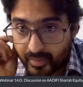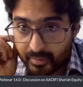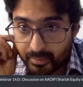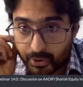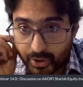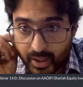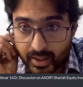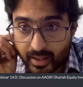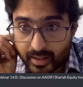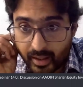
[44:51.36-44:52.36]
Bushra is
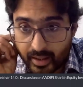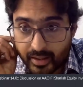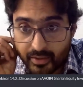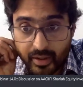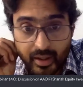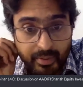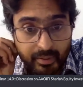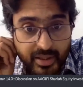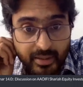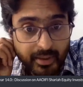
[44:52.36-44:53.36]
asking, is intraday
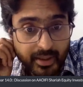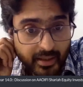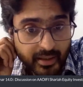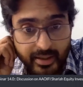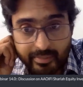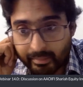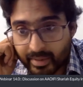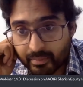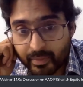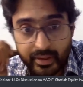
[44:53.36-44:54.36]
permissible? Yes, it is
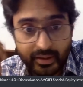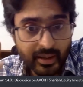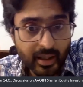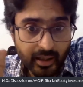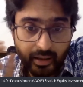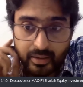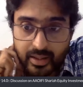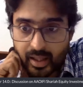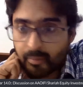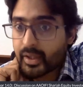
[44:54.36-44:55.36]
permissible. There's an article on
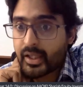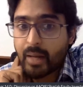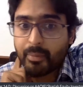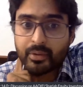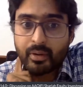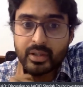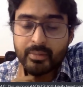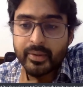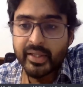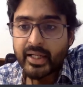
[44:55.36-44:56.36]
Islamically App. It talks
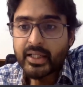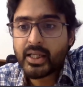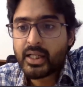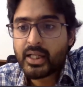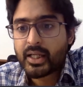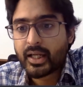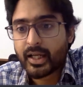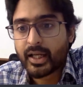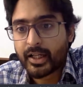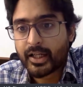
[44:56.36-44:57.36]
about that.
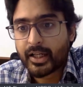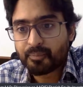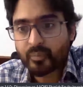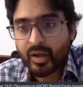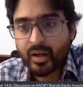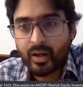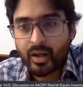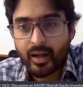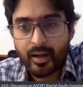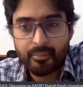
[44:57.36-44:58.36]
I
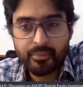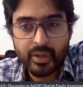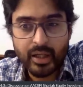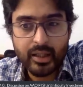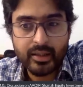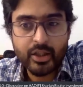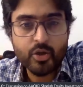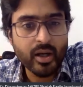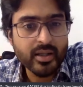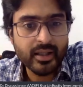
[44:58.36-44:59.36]
think you're
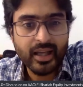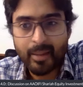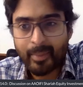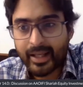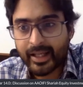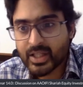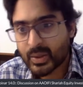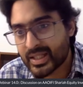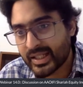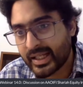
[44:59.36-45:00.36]
asking, MIS or
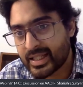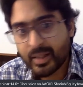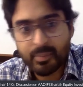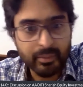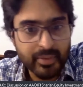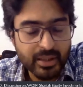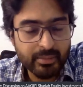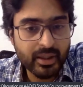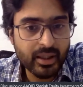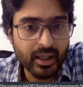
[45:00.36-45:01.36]
CNC
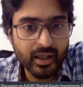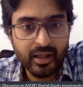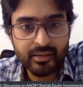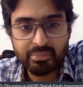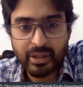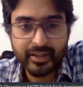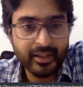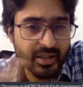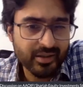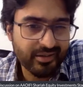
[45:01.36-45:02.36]
permissible? I think
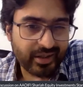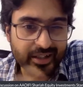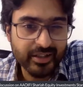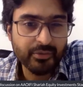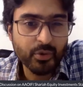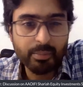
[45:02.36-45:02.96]
it's relative to a